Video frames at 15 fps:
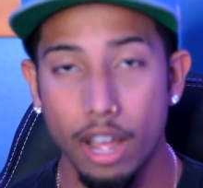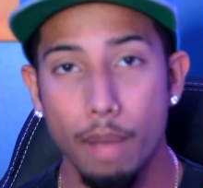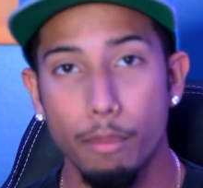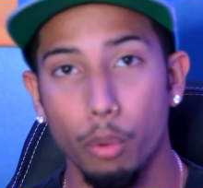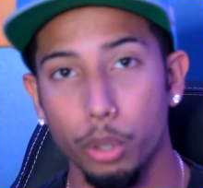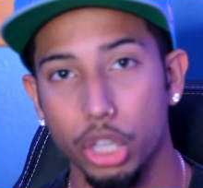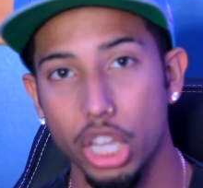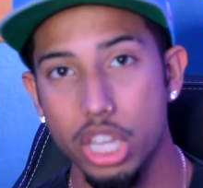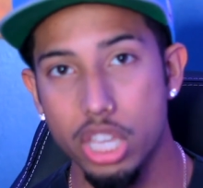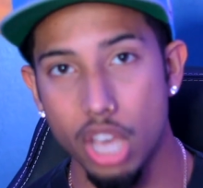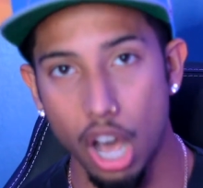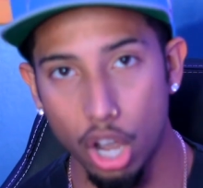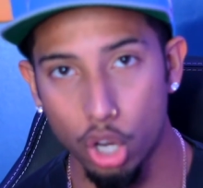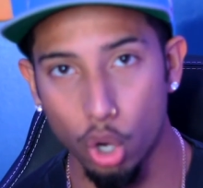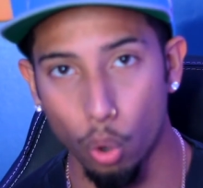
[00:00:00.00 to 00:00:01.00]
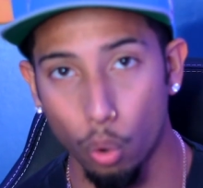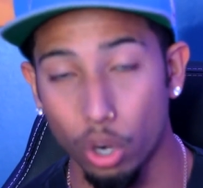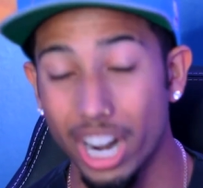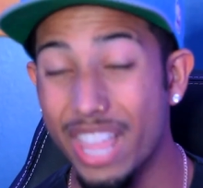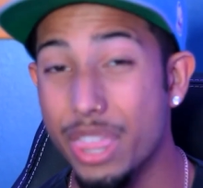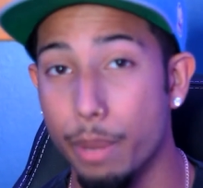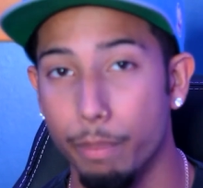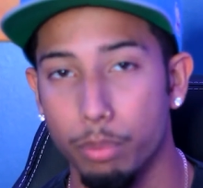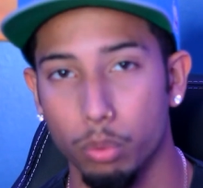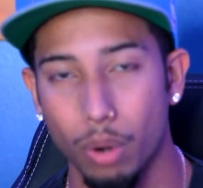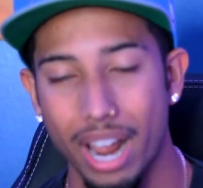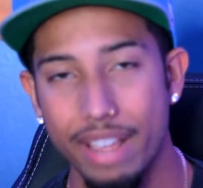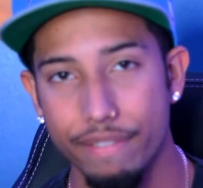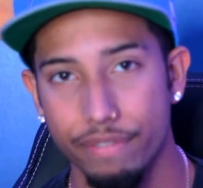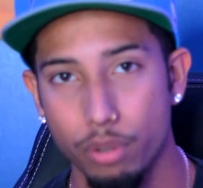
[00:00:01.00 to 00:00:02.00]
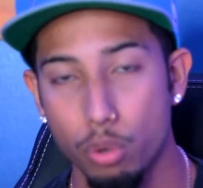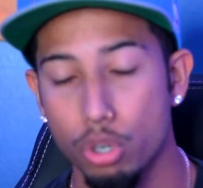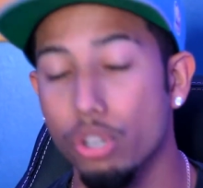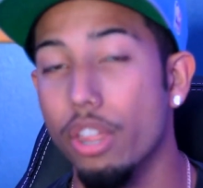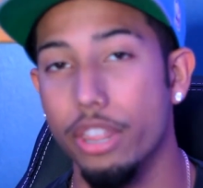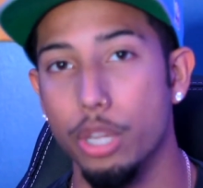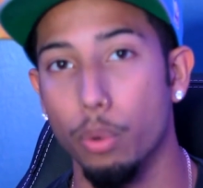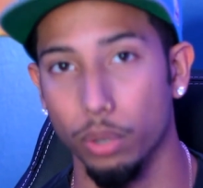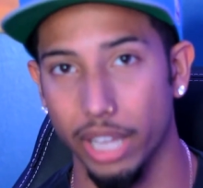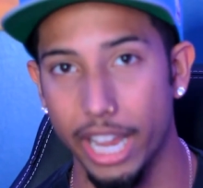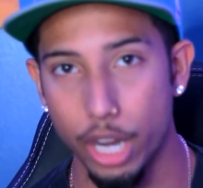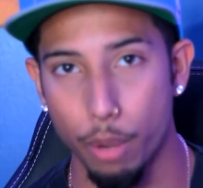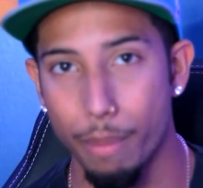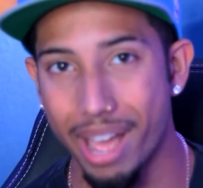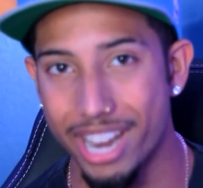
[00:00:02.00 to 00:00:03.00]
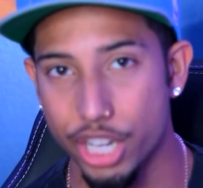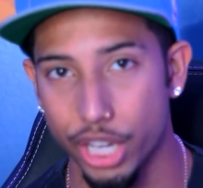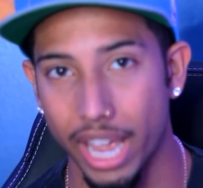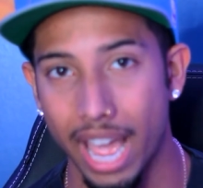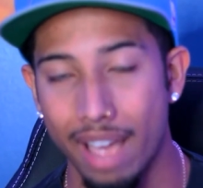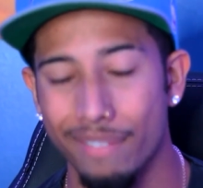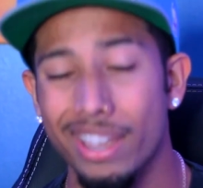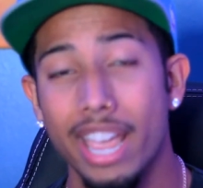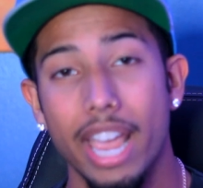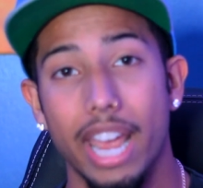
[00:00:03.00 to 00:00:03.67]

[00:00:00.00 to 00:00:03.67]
but with the young core and the bright future that the Orlando Magic have.